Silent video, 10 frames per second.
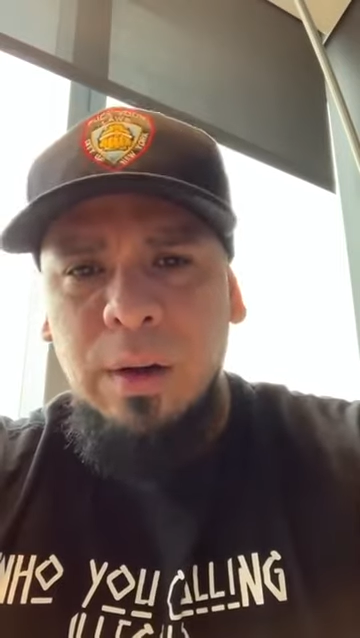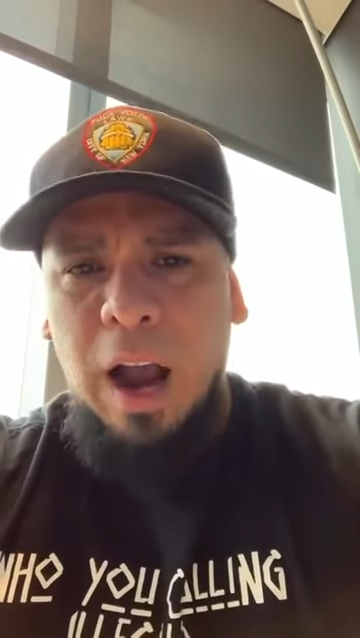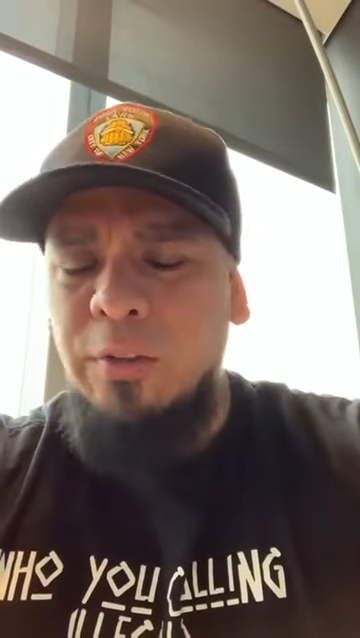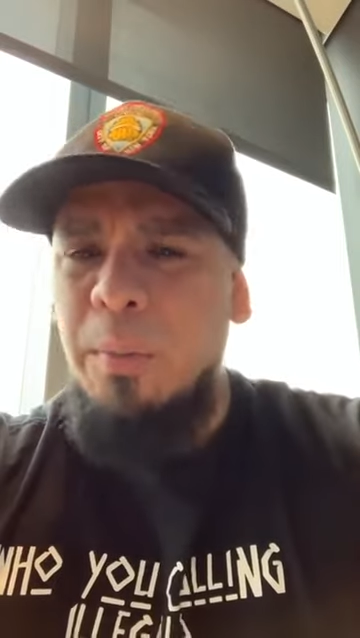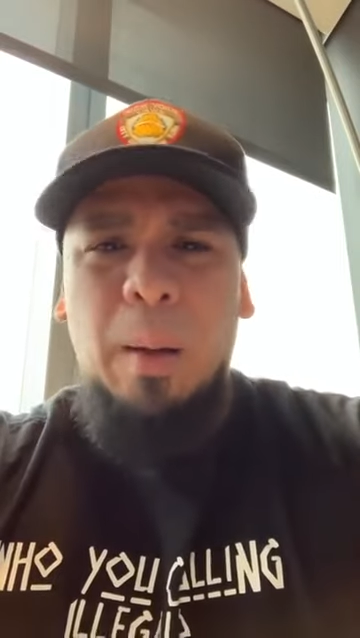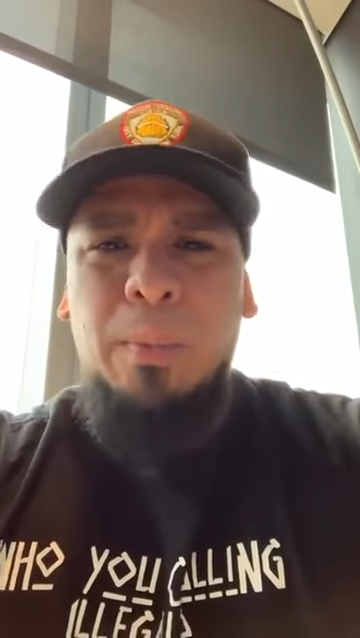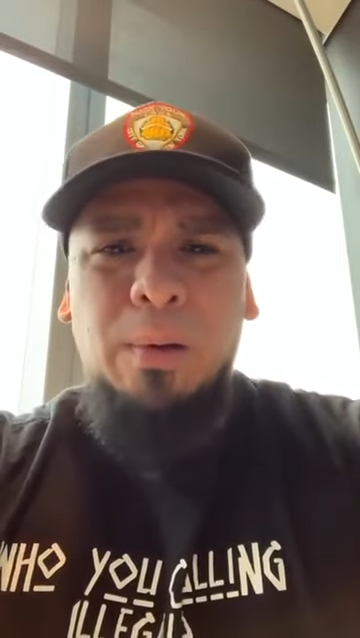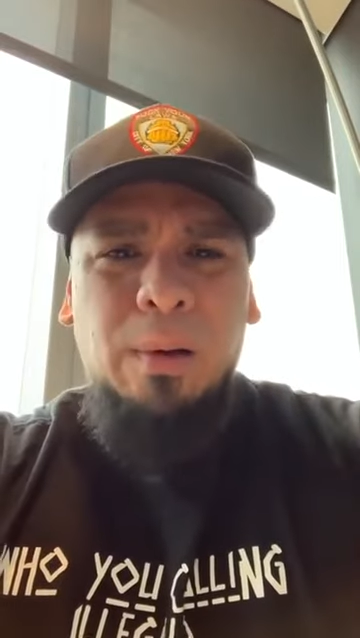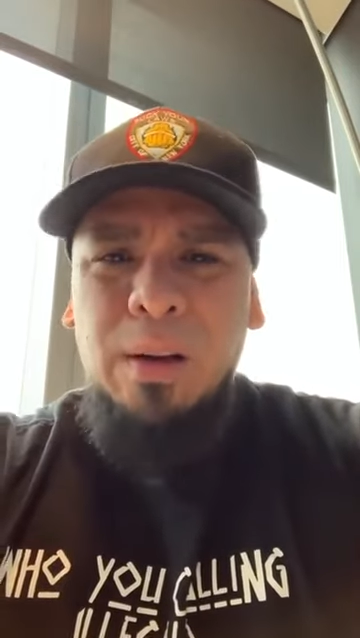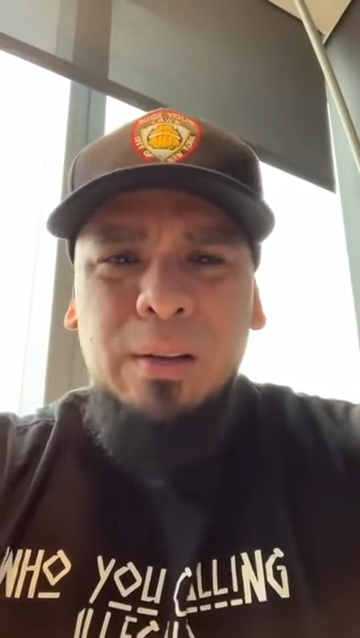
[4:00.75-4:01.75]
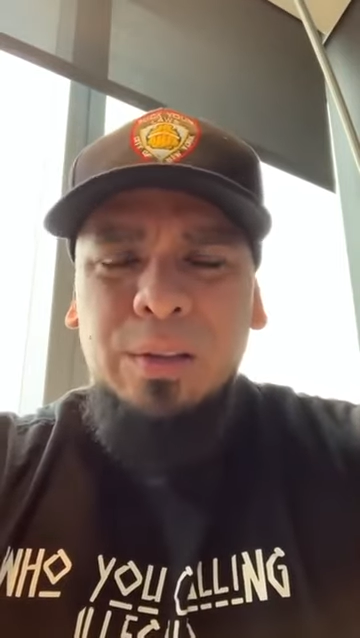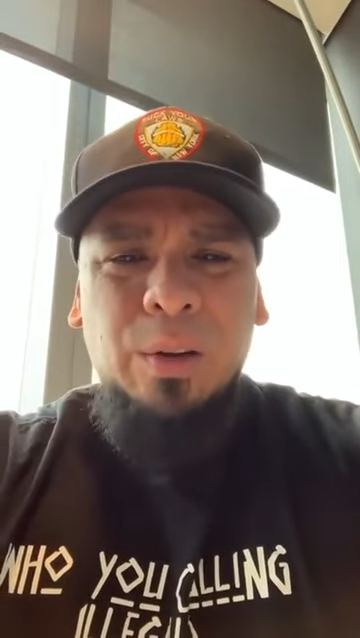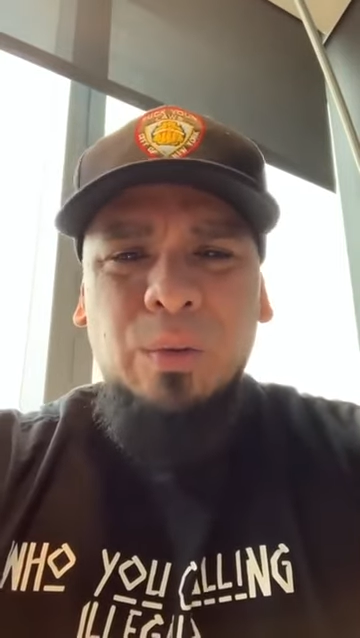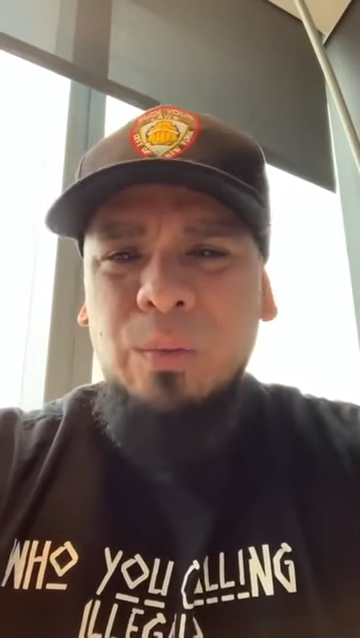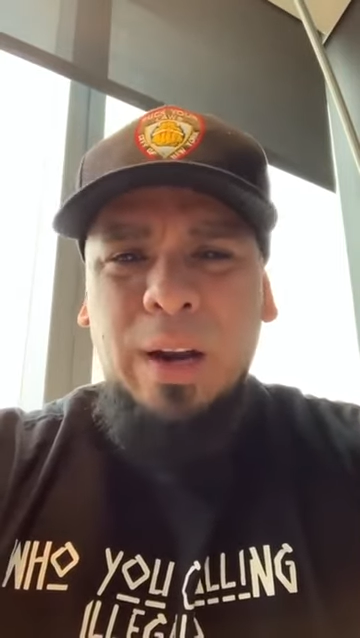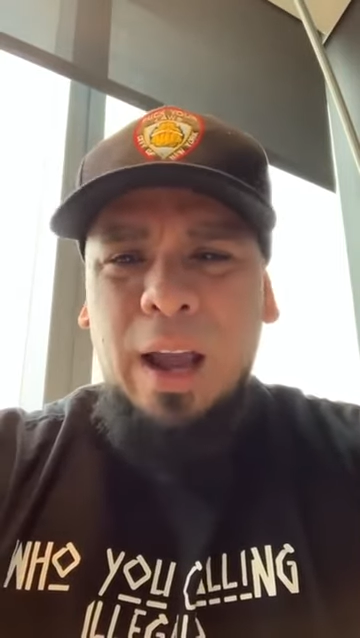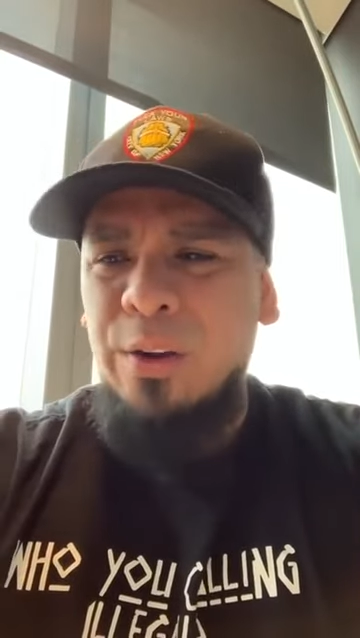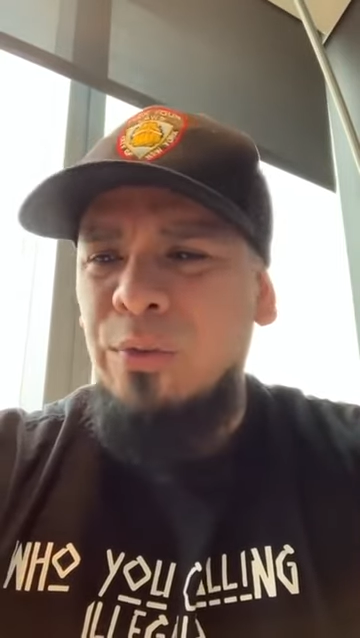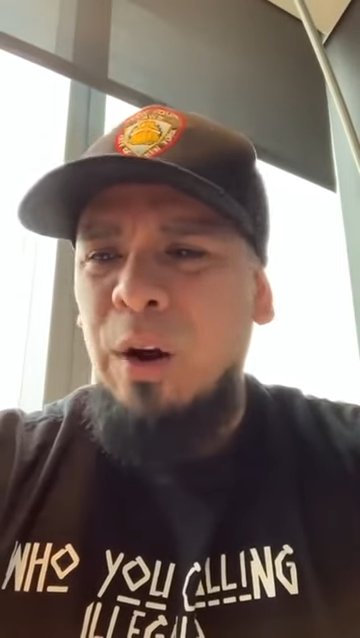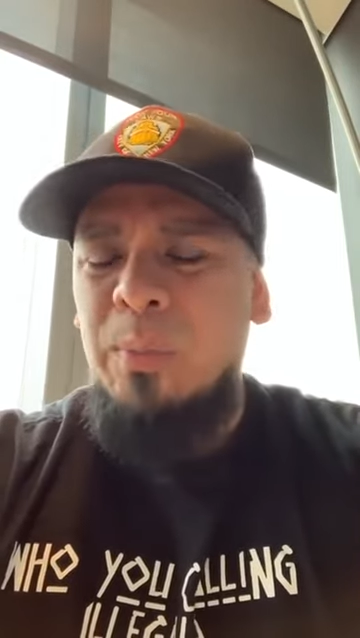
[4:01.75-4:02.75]
I remember, you know, when I
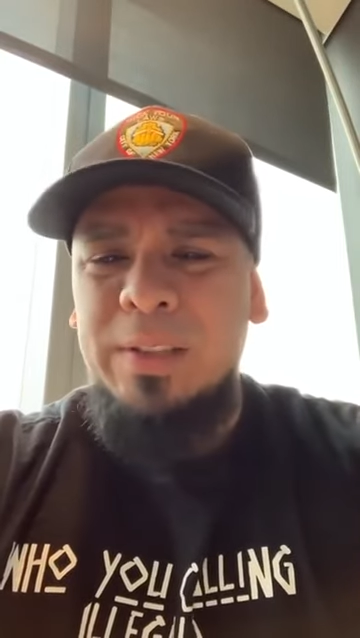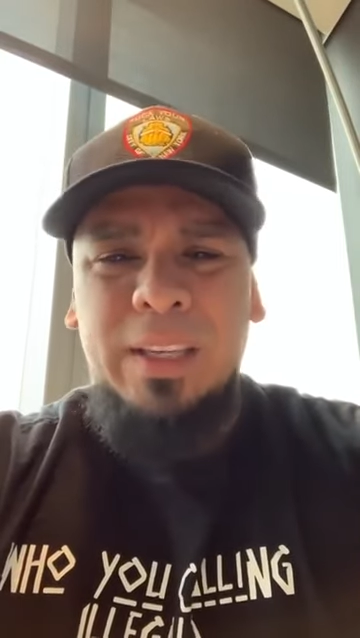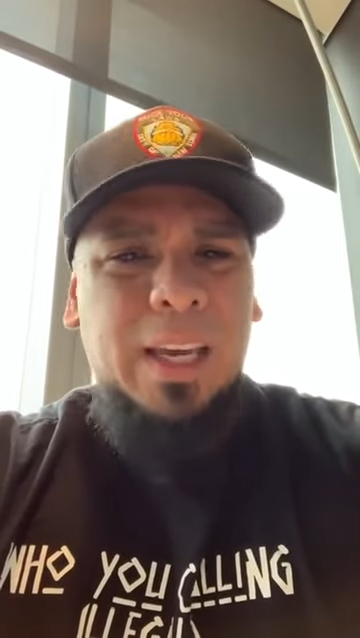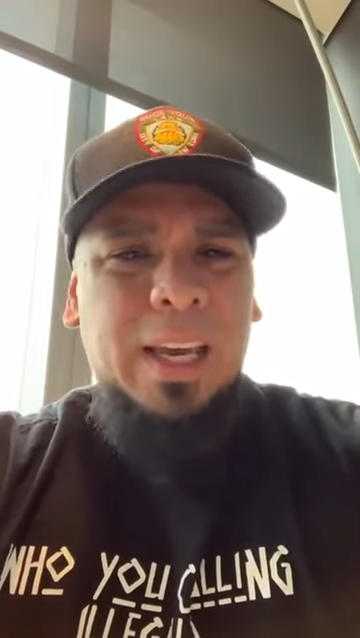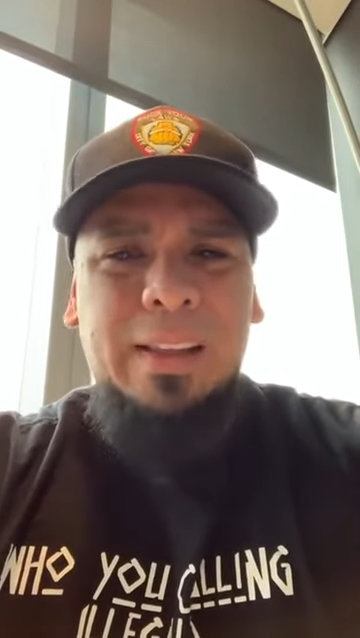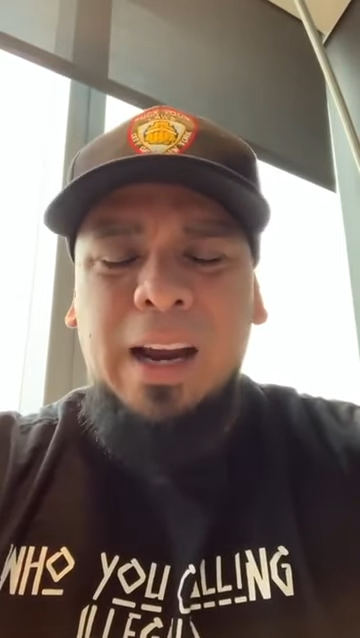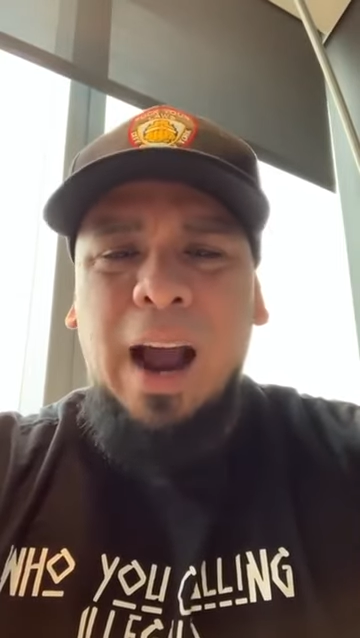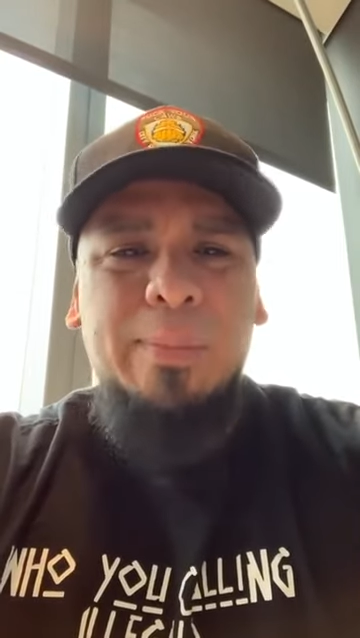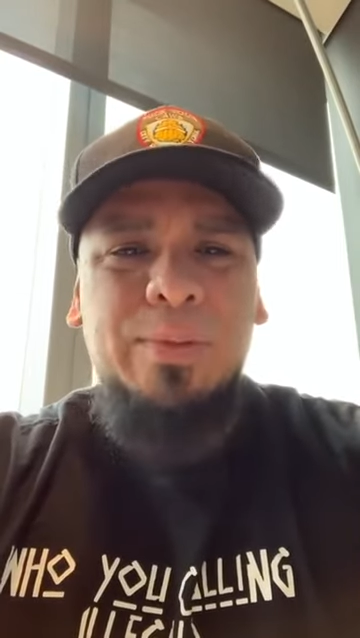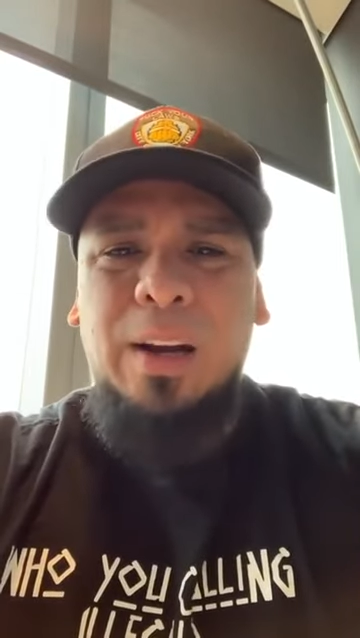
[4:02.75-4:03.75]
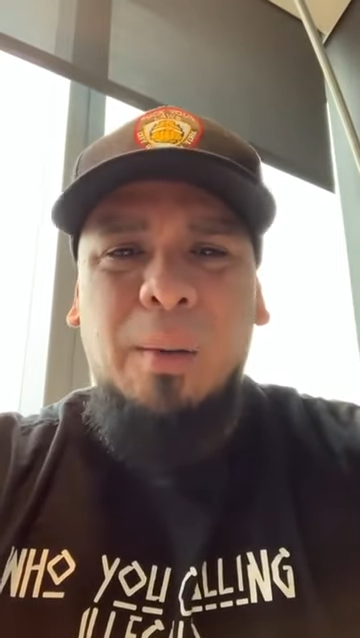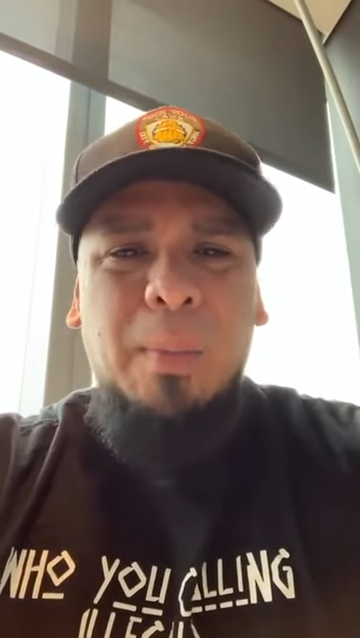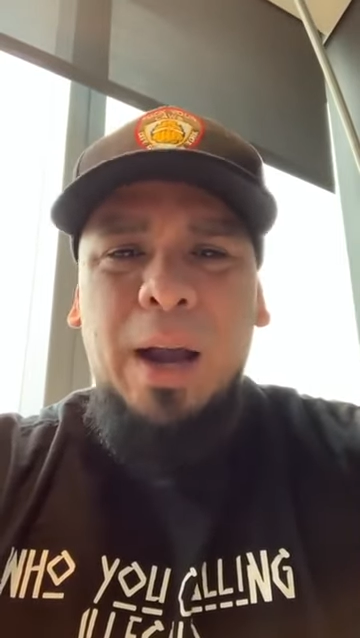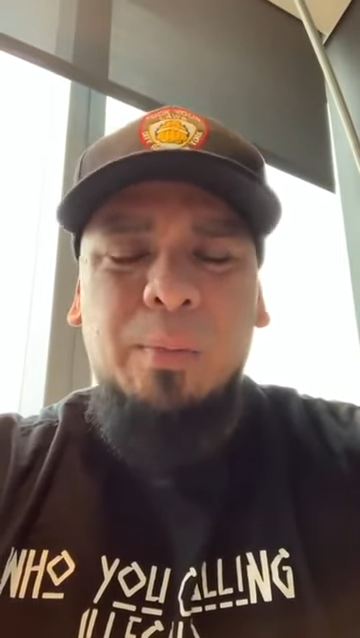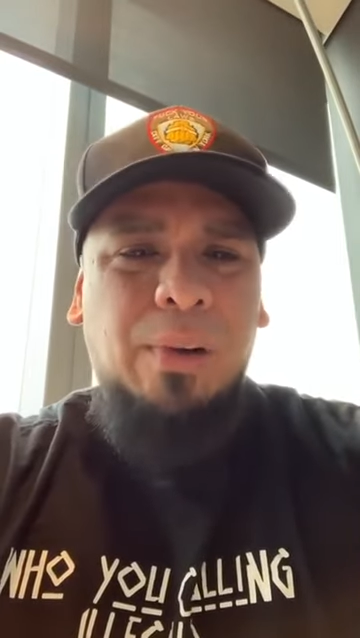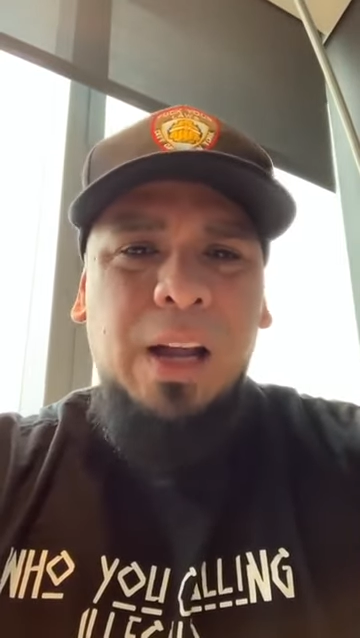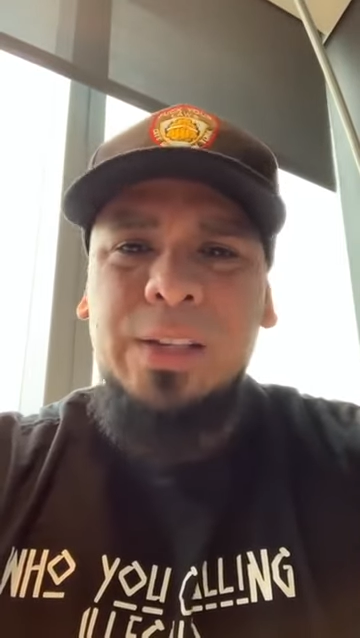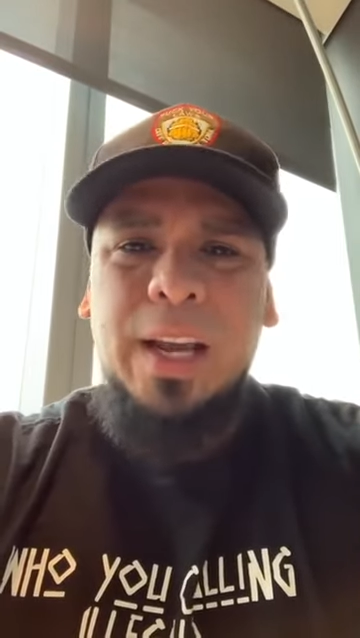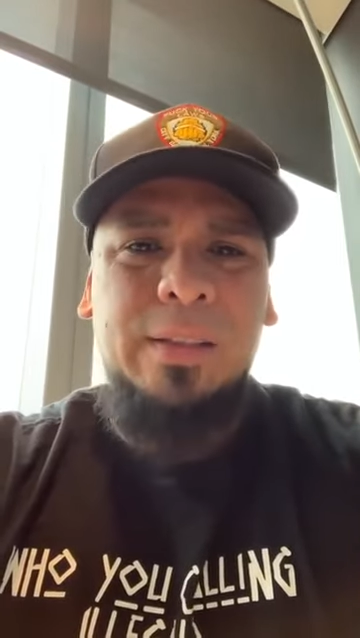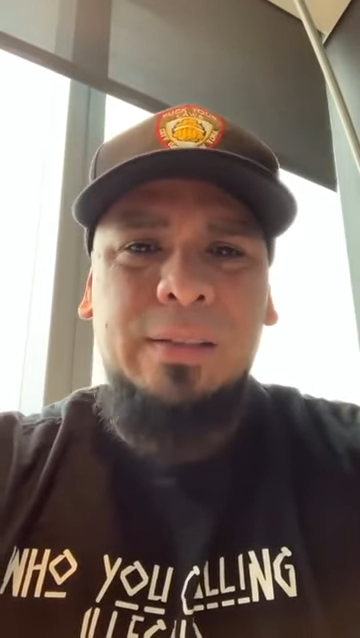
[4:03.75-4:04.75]
grew up as a kid, the cops would come by the
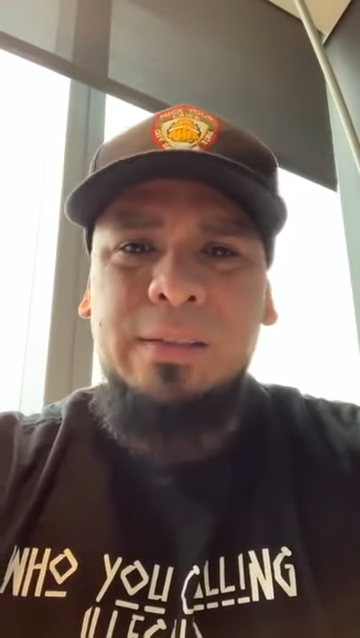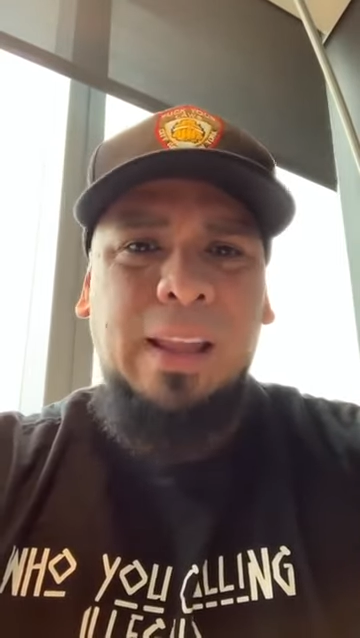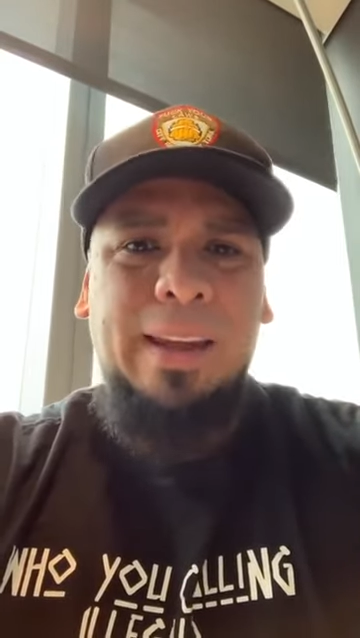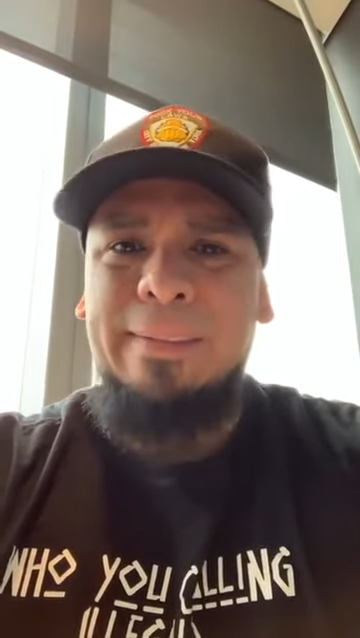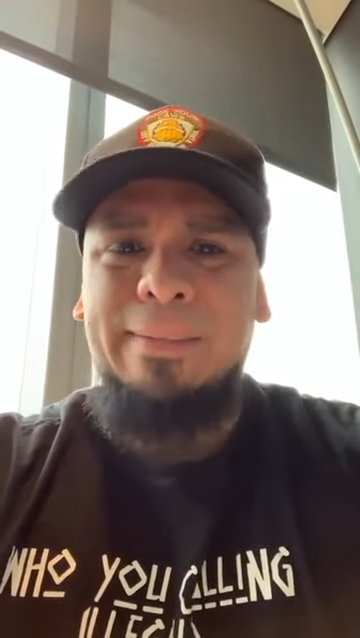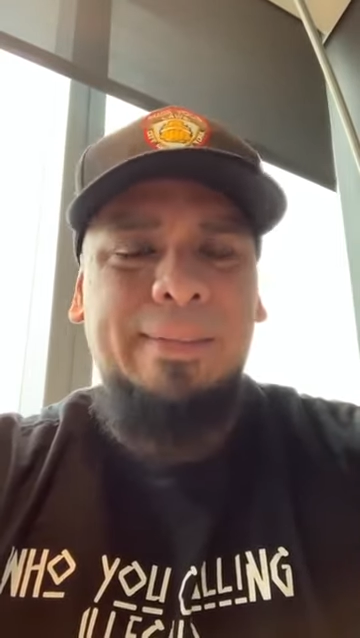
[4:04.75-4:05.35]
projects like